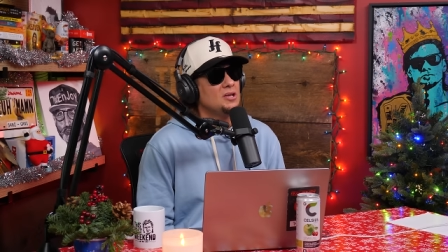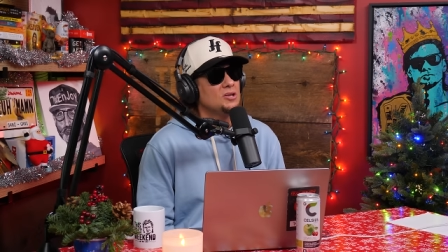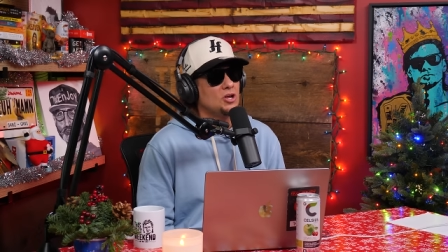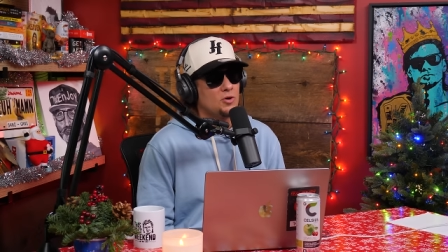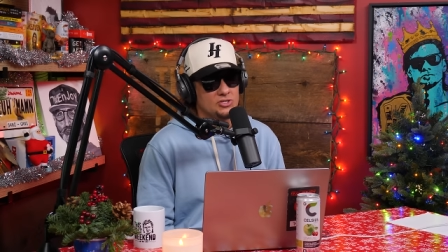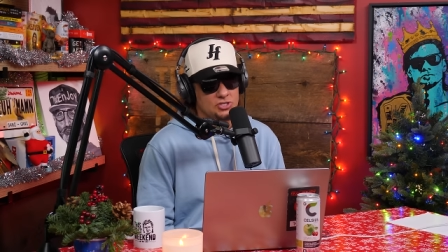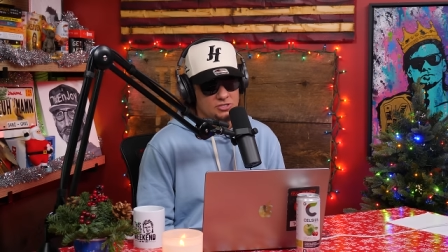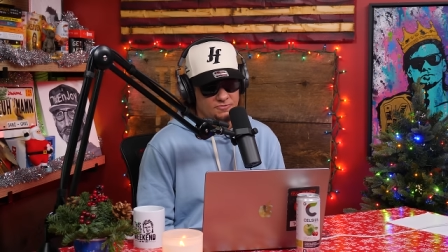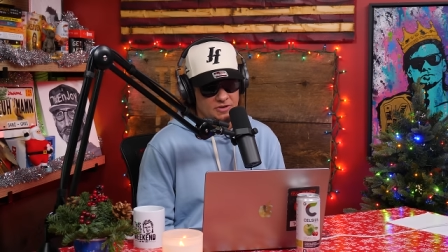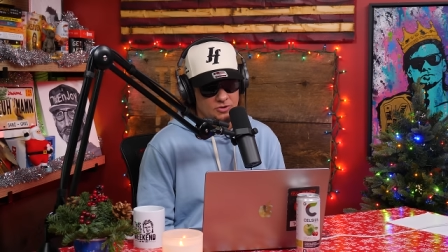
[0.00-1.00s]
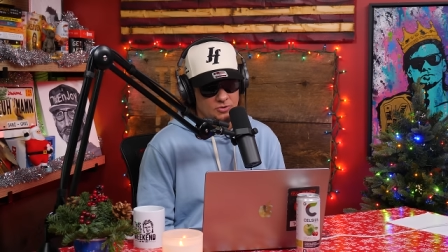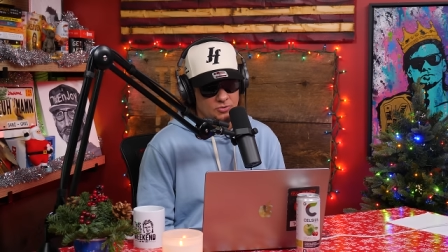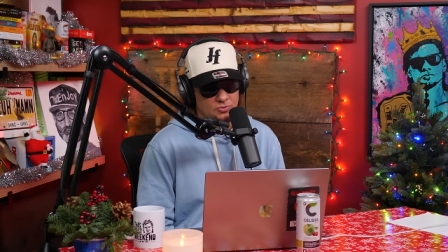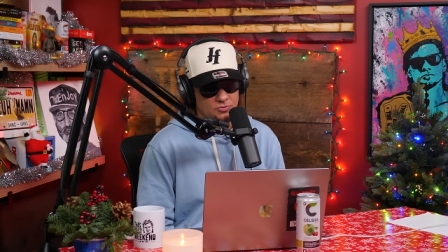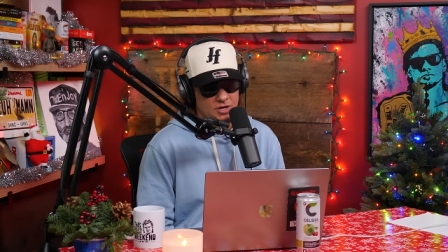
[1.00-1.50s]
you know i just
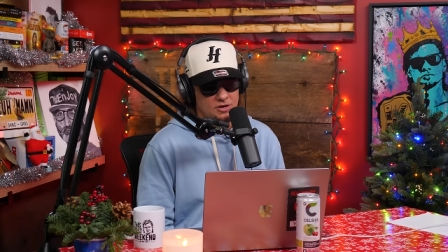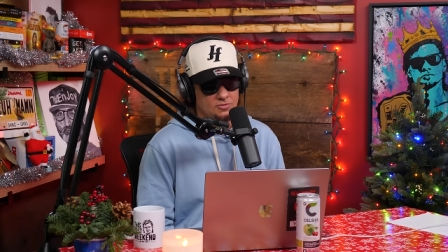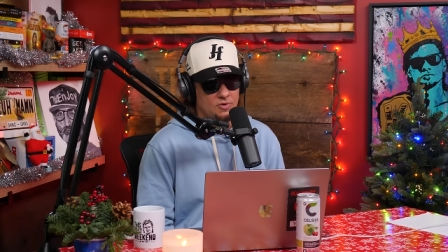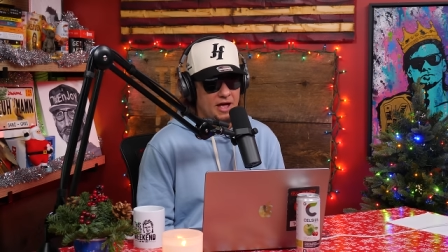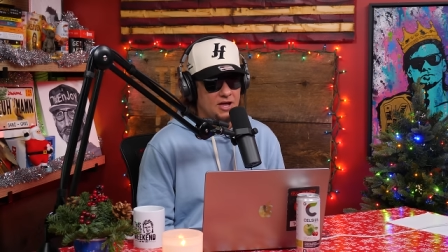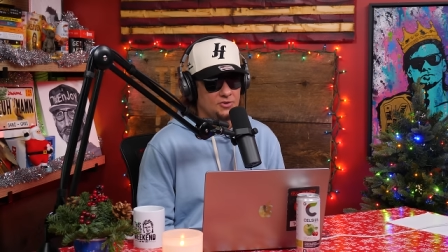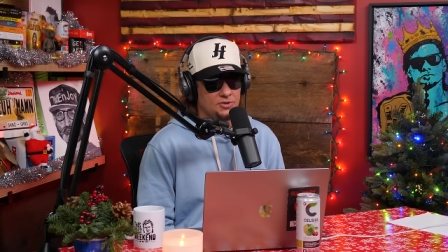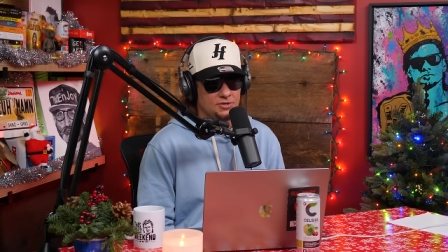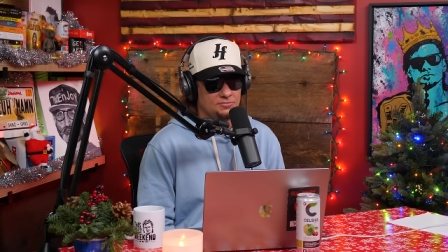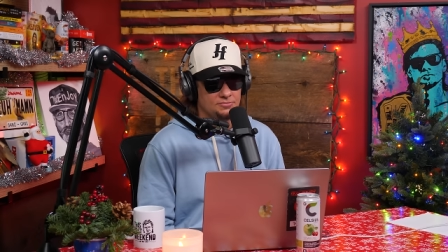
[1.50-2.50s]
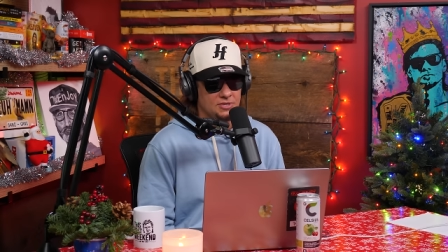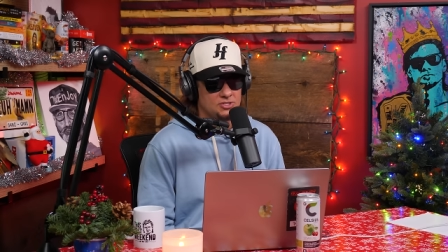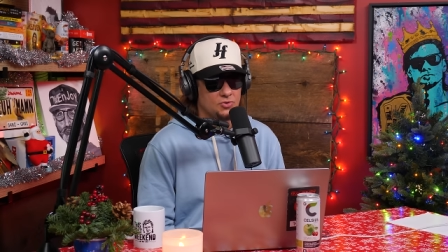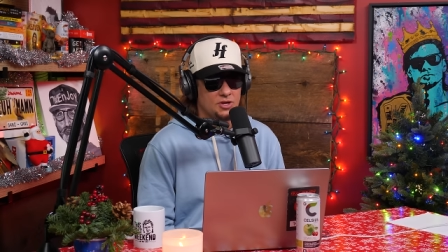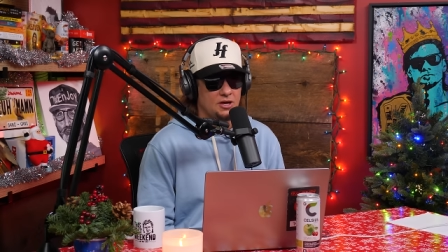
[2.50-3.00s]
feel kind of rattled and
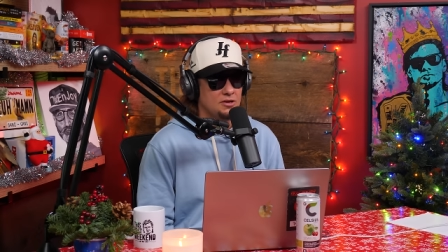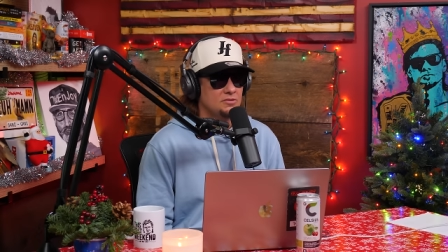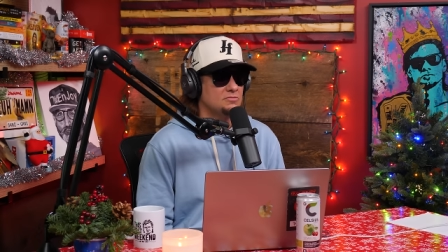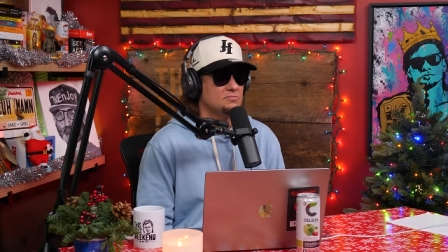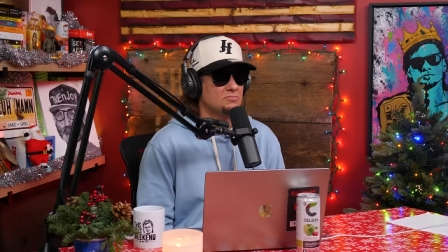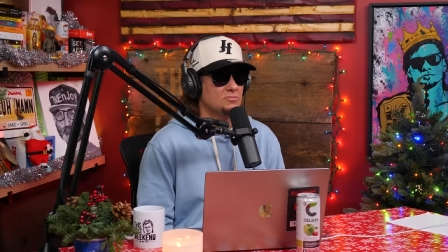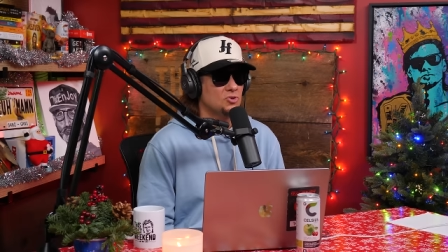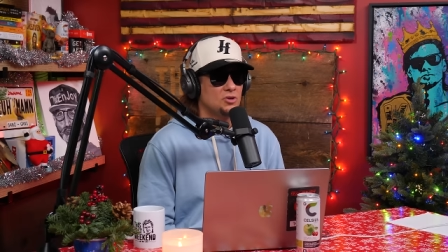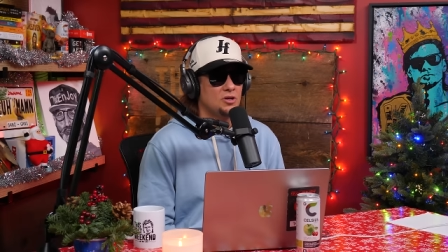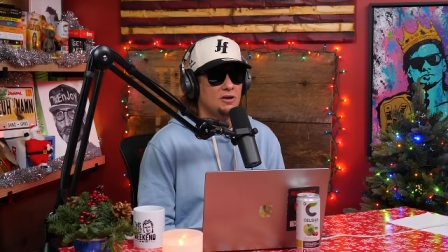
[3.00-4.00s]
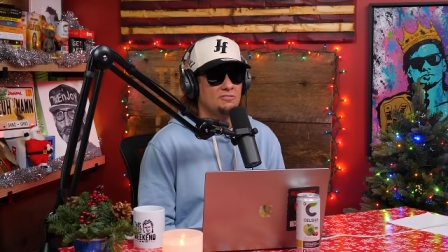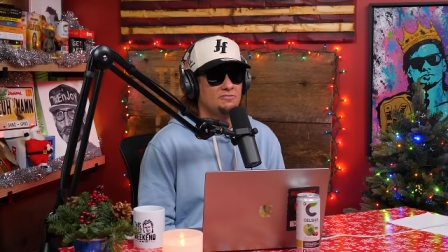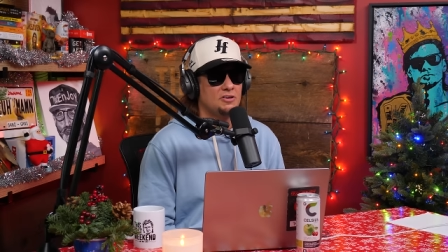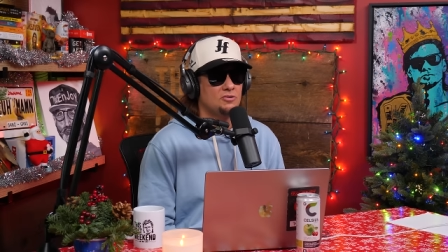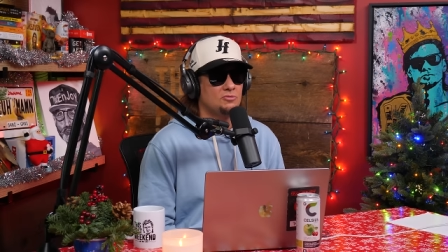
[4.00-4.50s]
that's okay i
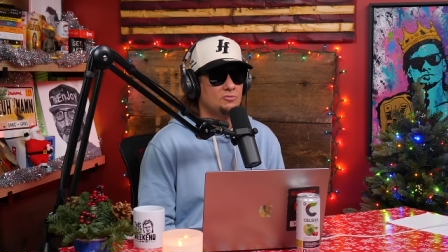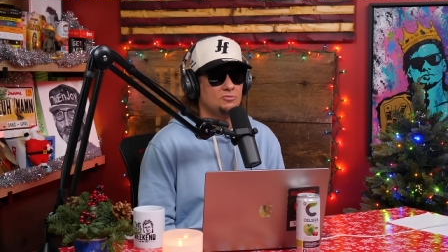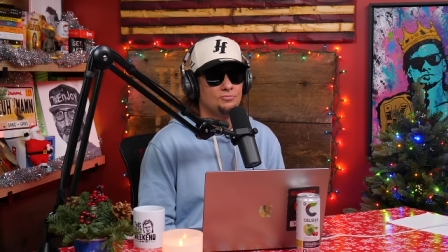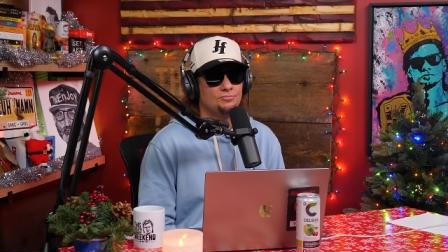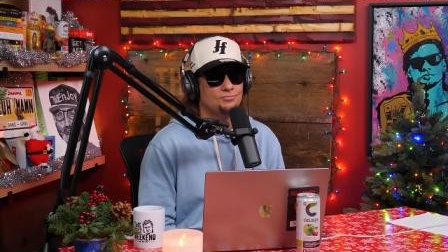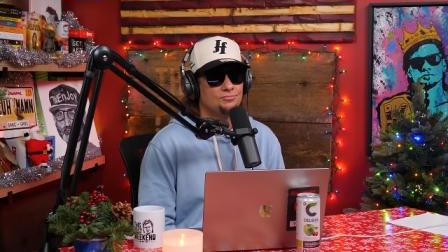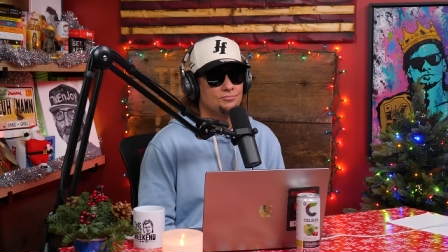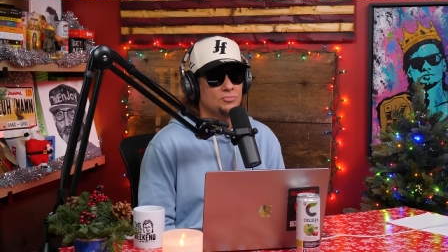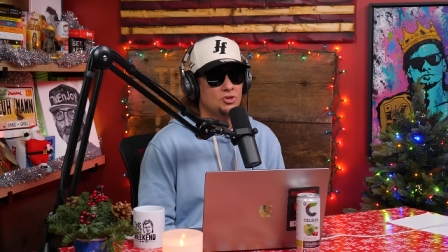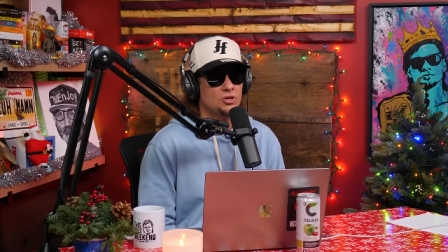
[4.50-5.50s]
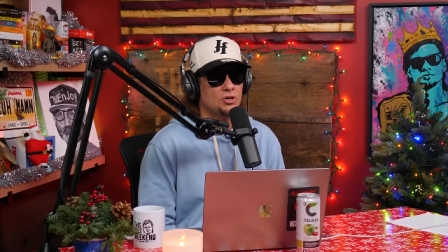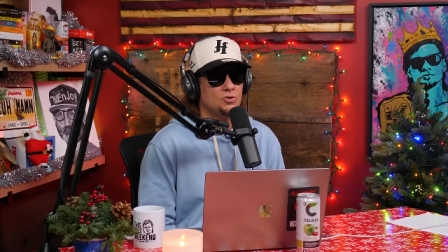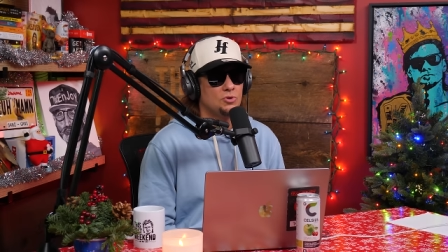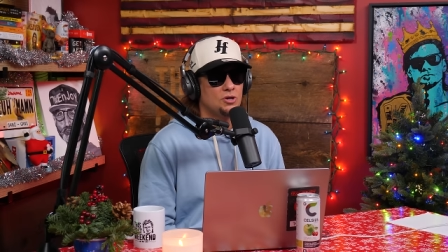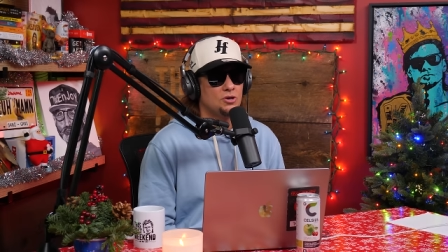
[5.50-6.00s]
feel you
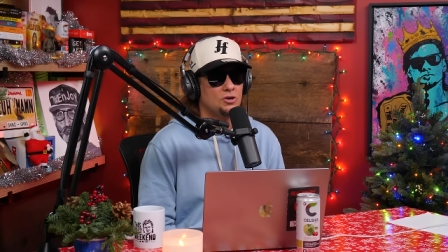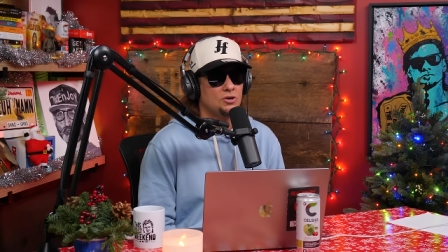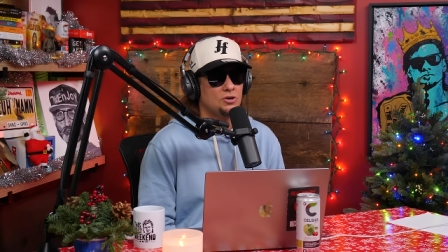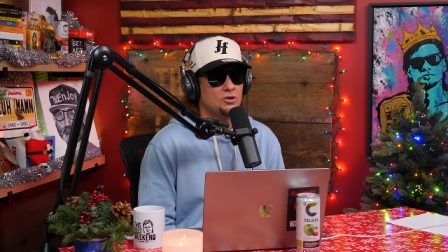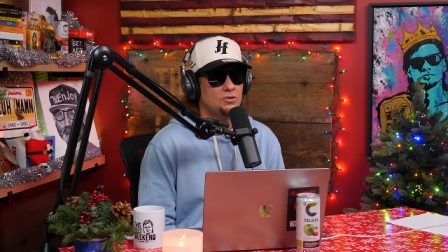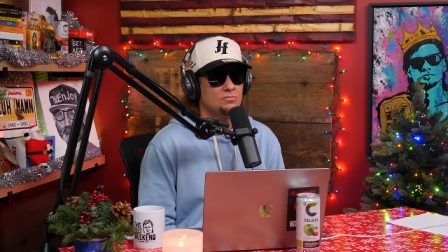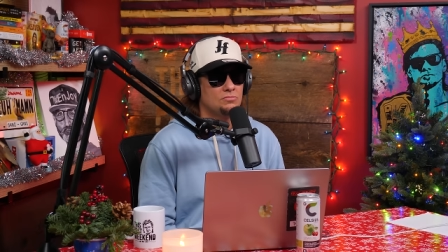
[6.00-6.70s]
know uh